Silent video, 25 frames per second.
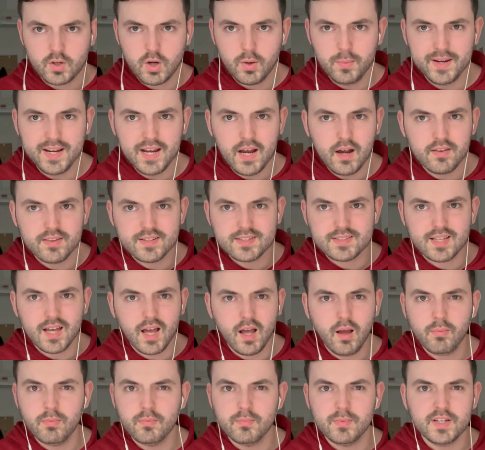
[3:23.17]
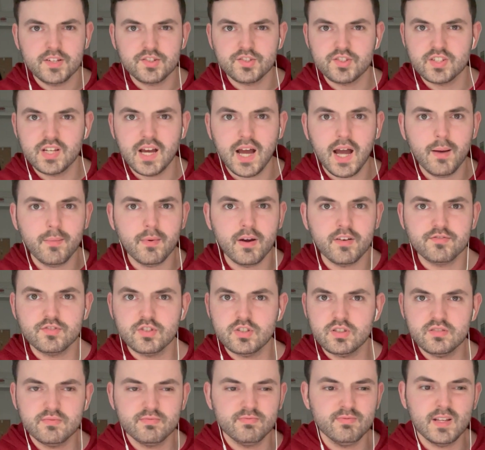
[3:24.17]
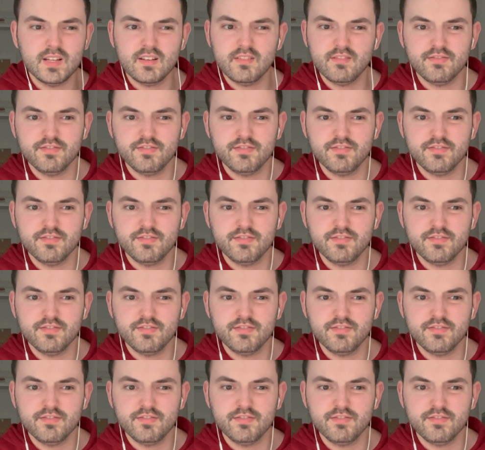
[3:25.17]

Coming out of this album each time, I've just been